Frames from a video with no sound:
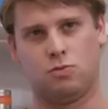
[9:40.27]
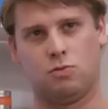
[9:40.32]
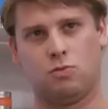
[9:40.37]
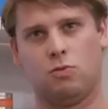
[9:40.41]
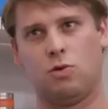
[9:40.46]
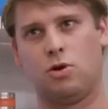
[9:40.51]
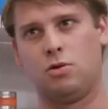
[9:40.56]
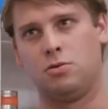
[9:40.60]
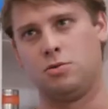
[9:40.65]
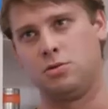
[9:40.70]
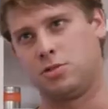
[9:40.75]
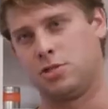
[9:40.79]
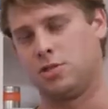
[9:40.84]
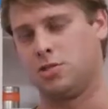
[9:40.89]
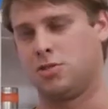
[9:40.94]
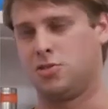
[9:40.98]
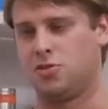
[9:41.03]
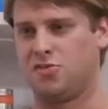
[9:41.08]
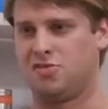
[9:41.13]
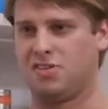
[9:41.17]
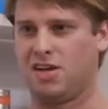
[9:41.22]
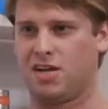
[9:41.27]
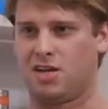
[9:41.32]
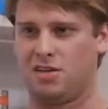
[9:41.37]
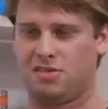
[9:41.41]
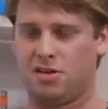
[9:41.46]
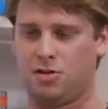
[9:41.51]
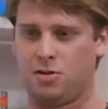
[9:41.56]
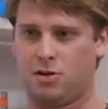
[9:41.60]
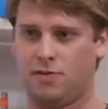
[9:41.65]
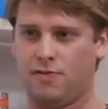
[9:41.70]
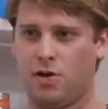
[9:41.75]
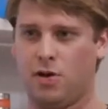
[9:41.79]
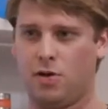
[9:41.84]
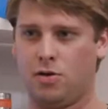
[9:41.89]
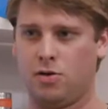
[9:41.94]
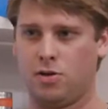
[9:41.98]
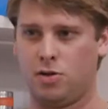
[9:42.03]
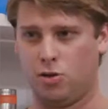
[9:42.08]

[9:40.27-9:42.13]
1 to 2 seconds on your phone.